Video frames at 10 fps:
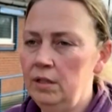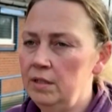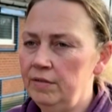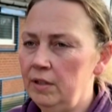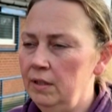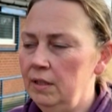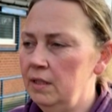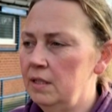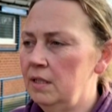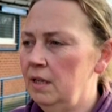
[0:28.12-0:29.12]

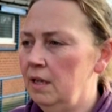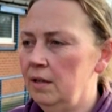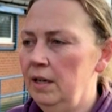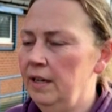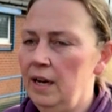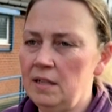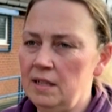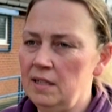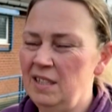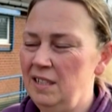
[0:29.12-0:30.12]
difficulties and
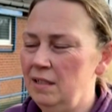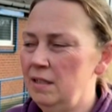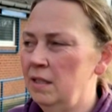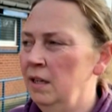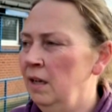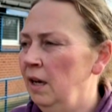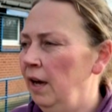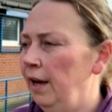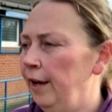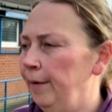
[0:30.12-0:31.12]
access needs. We
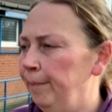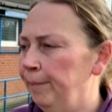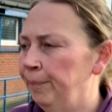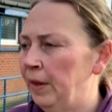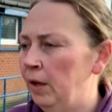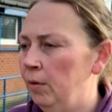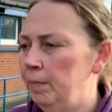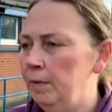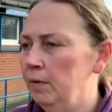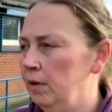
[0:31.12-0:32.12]

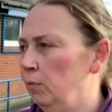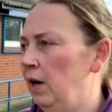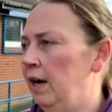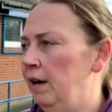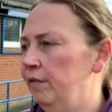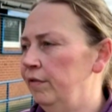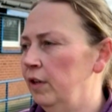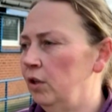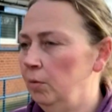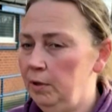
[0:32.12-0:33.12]
have a
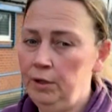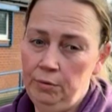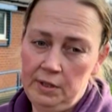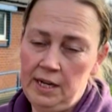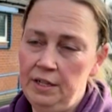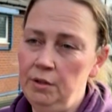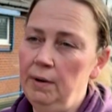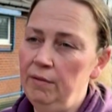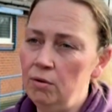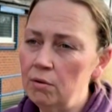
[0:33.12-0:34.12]
couple who attend who have
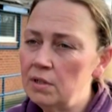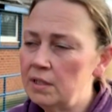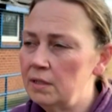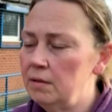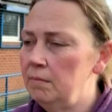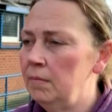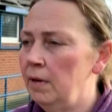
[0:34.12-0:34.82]
autism,